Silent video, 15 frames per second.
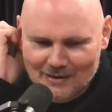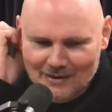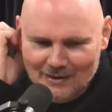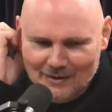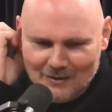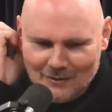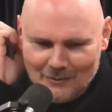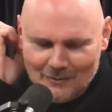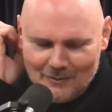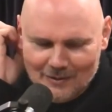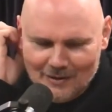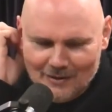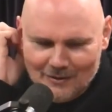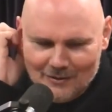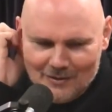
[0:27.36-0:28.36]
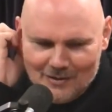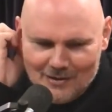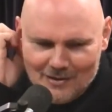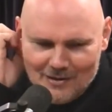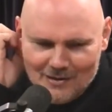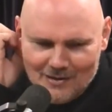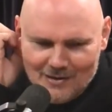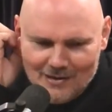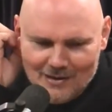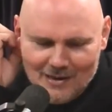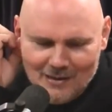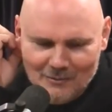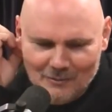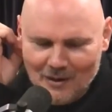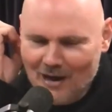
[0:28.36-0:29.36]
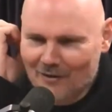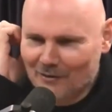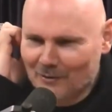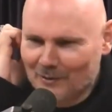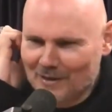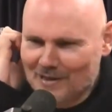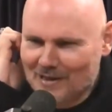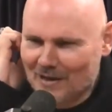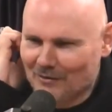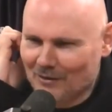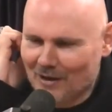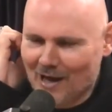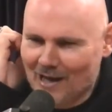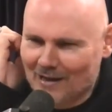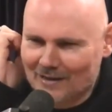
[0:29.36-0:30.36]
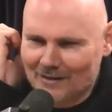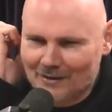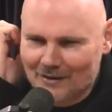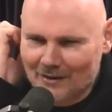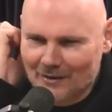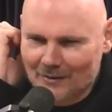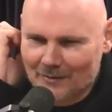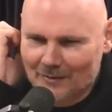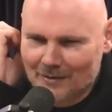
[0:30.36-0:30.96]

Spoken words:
you know, inner scene rivalries never end, you know?